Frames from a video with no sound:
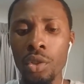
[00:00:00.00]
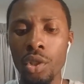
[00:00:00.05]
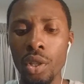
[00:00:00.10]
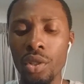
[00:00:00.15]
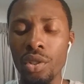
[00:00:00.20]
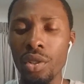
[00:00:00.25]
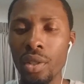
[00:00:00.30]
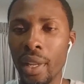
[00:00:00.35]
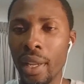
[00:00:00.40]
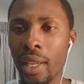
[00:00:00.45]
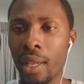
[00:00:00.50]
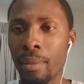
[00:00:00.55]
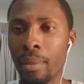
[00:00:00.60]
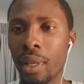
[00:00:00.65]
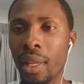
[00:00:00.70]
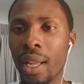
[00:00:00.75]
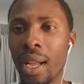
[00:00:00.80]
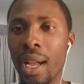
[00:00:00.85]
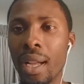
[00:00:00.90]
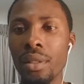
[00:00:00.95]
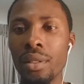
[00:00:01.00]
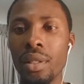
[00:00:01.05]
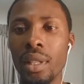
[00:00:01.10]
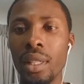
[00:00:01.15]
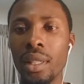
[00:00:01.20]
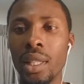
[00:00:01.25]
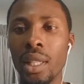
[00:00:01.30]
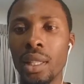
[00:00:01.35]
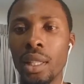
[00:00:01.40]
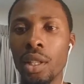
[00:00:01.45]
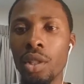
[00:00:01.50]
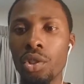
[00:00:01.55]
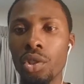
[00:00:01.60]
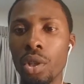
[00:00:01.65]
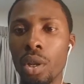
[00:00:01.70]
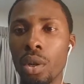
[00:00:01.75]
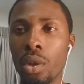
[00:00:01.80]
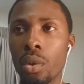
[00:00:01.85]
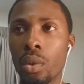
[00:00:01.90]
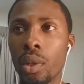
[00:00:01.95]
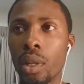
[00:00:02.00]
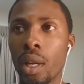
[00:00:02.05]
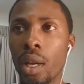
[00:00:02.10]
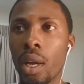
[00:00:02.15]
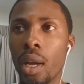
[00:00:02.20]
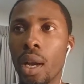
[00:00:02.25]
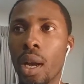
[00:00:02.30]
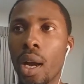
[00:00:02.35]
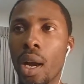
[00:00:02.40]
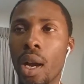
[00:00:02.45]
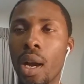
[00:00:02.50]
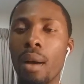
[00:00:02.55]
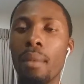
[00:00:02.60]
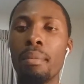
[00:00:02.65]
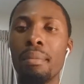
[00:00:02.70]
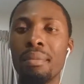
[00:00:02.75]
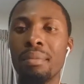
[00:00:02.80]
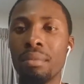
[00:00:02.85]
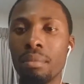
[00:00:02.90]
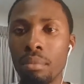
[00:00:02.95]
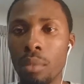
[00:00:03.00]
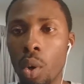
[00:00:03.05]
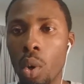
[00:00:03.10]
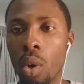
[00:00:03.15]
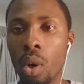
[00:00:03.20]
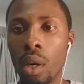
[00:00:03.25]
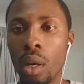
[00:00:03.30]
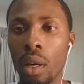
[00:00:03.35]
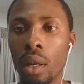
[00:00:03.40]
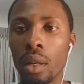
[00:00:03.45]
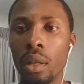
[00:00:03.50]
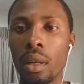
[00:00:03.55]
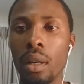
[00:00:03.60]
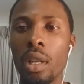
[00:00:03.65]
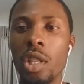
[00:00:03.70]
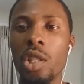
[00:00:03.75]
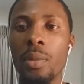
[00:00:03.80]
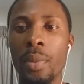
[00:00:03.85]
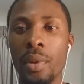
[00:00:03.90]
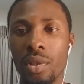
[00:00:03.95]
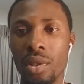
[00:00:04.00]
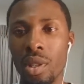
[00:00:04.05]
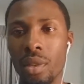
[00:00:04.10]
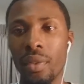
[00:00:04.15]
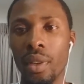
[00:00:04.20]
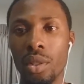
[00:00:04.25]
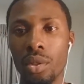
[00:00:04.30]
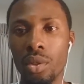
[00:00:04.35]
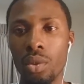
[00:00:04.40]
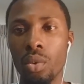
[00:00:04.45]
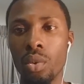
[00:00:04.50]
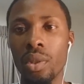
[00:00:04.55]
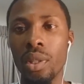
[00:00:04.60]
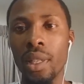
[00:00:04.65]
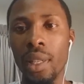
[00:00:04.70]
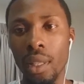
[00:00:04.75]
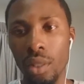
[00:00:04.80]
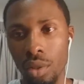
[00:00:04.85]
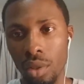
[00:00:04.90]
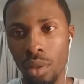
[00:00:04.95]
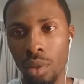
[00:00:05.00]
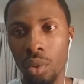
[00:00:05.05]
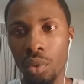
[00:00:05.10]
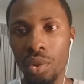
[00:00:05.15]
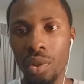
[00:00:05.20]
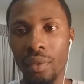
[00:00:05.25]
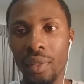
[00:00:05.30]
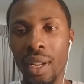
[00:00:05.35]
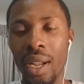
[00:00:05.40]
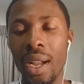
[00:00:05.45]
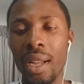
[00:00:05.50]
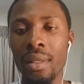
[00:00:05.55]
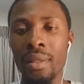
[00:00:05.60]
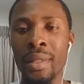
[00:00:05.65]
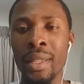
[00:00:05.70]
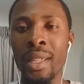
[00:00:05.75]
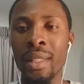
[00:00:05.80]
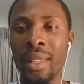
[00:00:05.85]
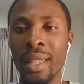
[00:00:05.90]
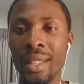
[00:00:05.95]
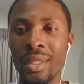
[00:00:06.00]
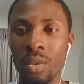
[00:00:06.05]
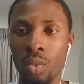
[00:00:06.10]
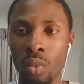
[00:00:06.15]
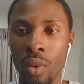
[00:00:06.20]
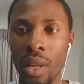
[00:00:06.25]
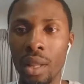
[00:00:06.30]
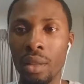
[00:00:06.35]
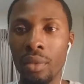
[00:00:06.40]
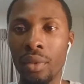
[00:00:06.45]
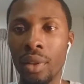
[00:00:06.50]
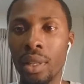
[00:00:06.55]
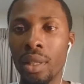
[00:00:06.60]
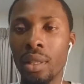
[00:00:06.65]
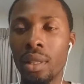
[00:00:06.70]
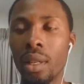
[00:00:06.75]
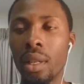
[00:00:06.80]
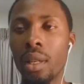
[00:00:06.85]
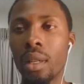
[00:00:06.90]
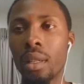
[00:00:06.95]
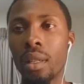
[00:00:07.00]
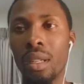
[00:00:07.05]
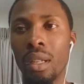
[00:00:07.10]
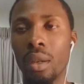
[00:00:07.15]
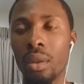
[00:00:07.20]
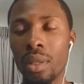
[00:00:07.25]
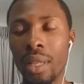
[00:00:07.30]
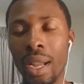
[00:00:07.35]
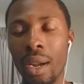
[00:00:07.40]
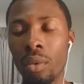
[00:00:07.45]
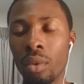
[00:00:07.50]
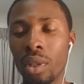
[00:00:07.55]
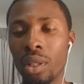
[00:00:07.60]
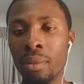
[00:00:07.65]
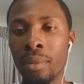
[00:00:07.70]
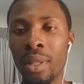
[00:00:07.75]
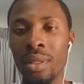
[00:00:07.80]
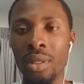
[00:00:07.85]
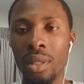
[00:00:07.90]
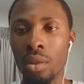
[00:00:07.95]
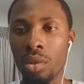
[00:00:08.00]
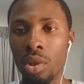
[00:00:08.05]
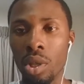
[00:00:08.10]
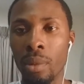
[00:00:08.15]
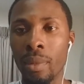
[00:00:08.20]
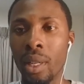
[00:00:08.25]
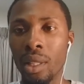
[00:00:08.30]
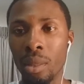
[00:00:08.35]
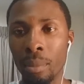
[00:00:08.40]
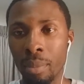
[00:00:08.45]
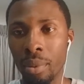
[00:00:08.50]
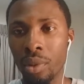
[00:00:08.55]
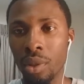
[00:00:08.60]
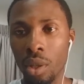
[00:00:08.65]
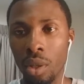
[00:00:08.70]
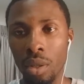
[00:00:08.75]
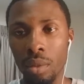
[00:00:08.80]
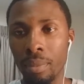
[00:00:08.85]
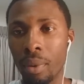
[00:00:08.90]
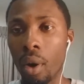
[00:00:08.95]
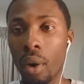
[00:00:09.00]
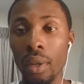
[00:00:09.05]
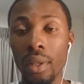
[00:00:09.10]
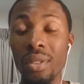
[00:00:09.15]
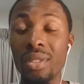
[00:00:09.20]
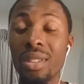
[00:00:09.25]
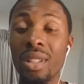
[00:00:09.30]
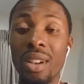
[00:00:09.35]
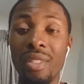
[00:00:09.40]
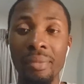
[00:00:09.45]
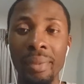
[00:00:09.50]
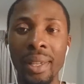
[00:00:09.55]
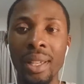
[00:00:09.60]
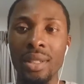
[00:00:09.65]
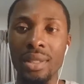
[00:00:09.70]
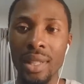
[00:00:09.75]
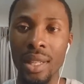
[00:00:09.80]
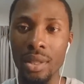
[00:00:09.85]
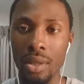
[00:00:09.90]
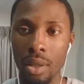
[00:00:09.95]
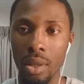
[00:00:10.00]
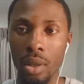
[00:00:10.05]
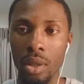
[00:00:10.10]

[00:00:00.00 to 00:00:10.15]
just name the content that they showed more specific to the exclusive content that's relevant. You know, not really much going to talk about the third-party stuff because that's